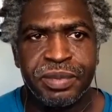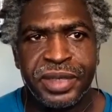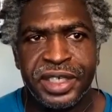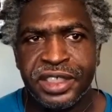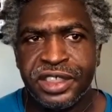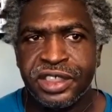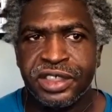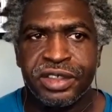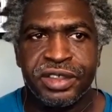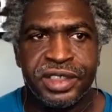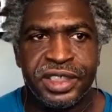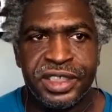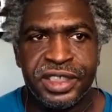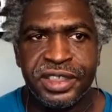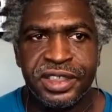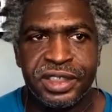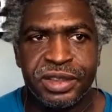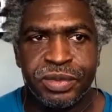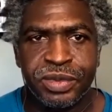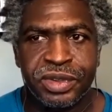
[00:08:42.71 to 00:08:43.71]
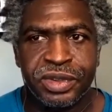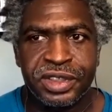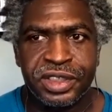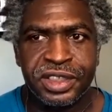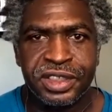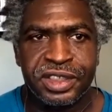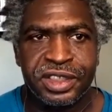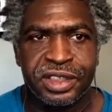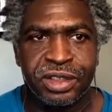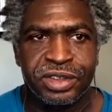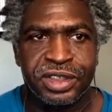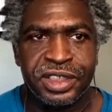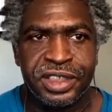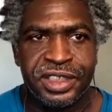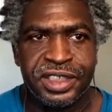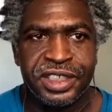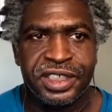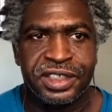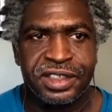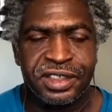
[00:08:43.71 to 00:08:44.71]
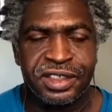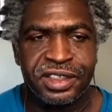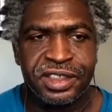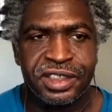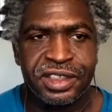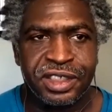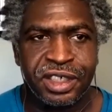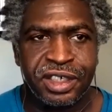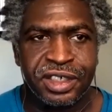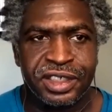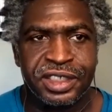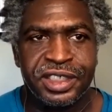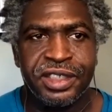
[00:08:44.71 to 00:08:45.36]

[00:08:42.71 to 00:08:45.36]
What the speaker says: my journeys and we'll just socially distance and talk